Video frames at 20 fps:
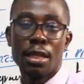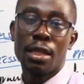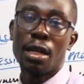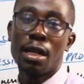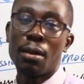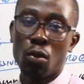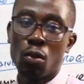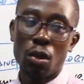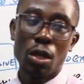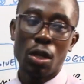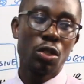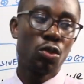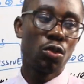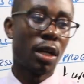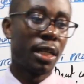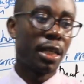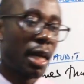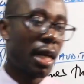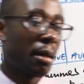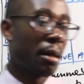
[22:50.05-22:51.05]
I'm going to
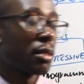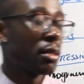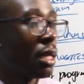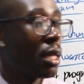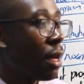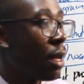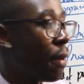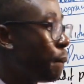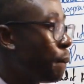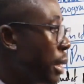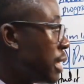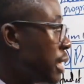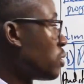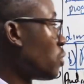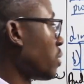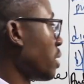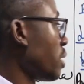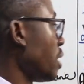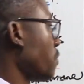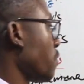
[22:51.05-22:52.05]
adapt based on
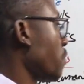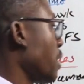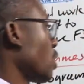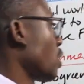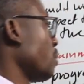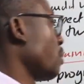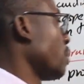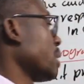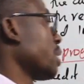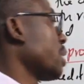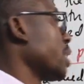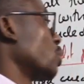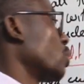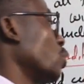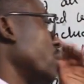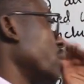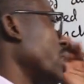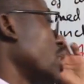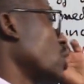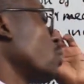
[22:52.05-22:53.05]
the environment that we
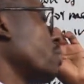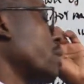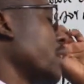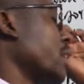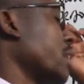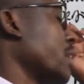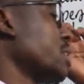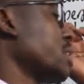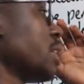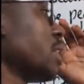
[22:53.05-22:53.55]
are operating